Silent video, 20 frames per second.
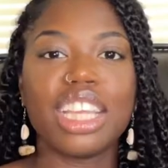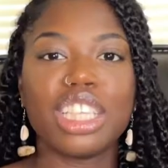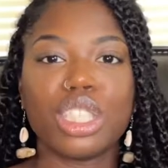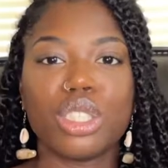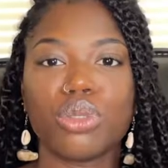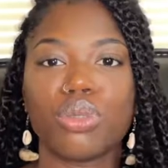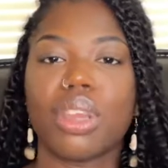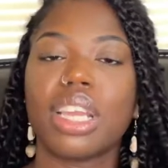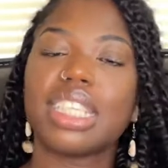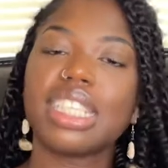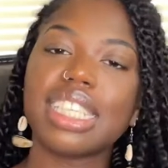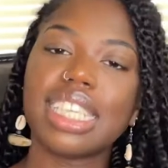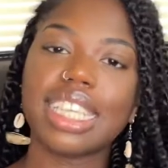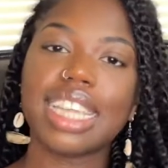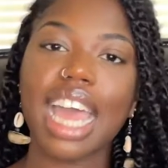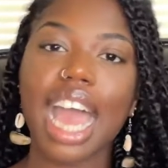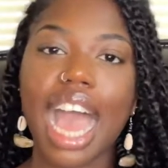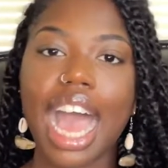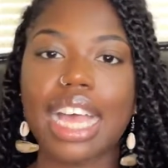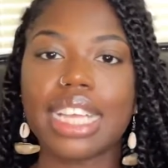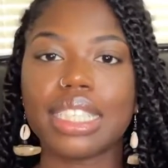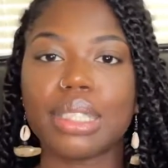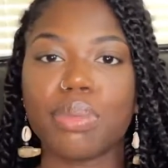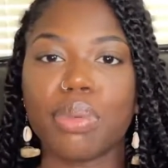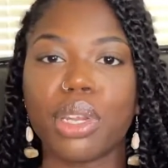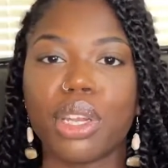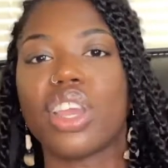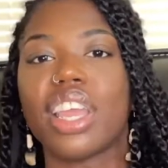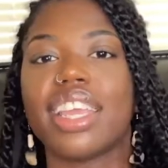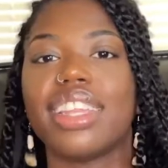She's rushed to the
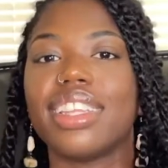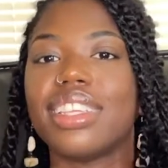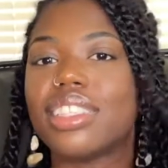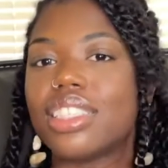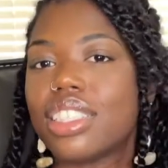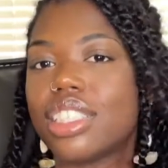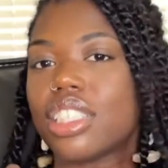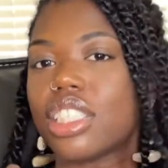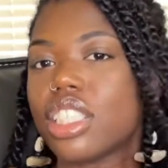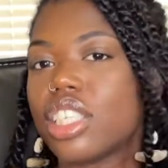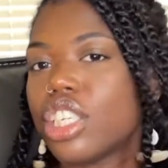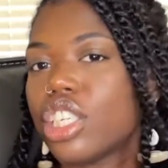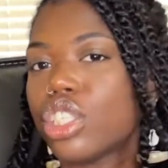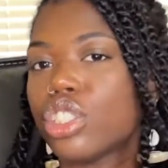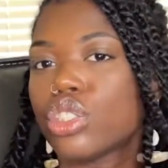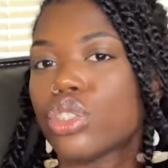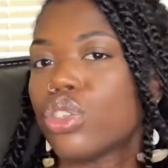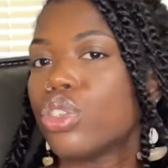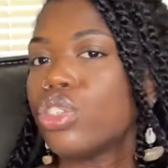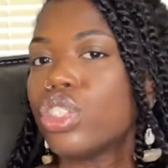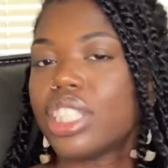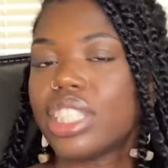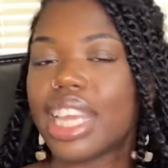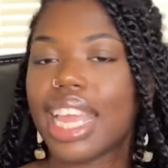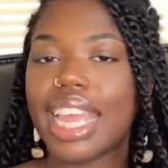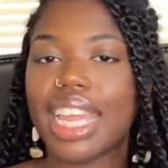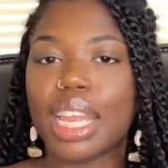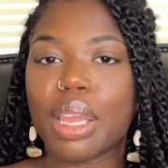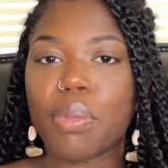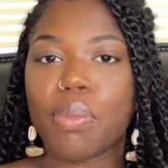hospital and then she's in
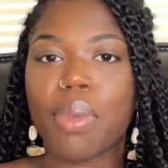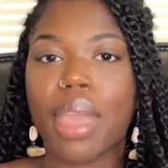excruciating